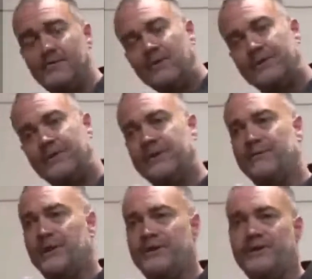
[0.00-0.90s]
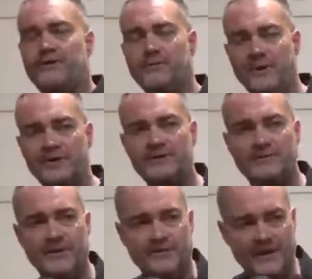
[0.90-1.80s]
Well, the only way that you could
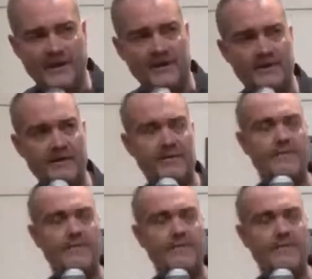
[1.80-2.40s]
possibly have gained